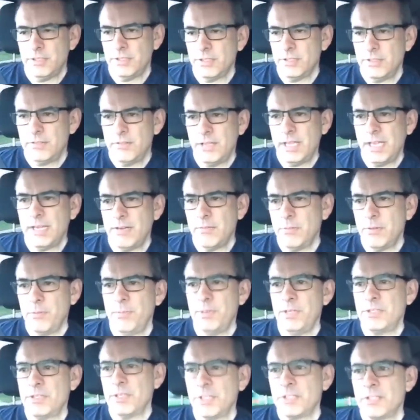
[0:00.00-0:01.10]
You know, to
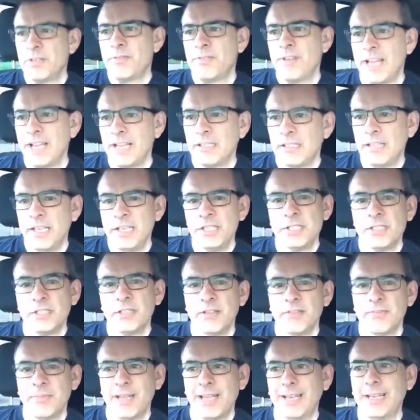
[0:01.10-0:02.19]
just do that, it would be such a
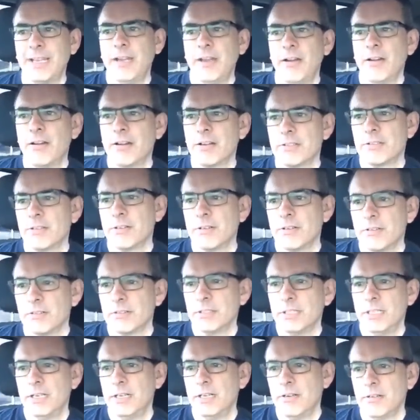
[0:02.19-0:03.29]
violation of my
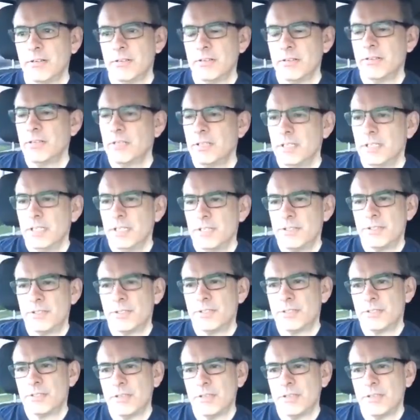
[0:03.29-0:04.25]
character, you know.